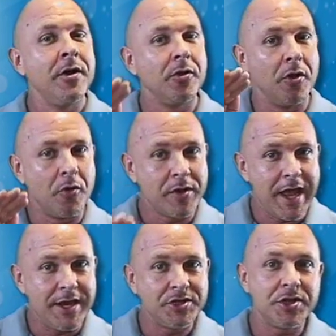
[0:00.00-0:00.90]

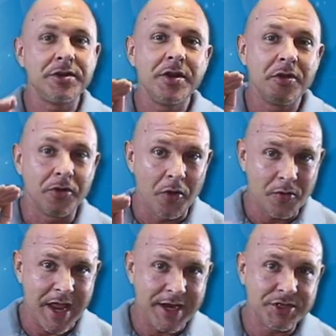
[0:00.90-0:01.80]
location,
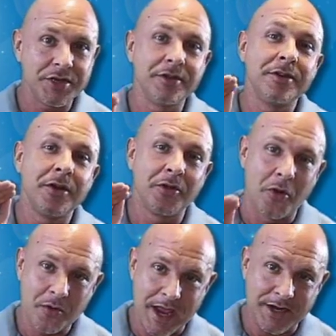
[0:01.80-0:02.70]
location,
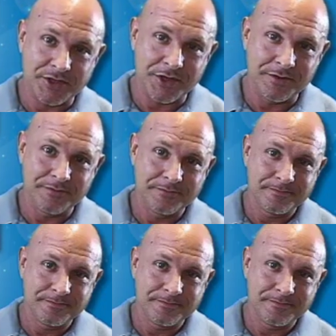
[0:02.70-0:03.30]
location.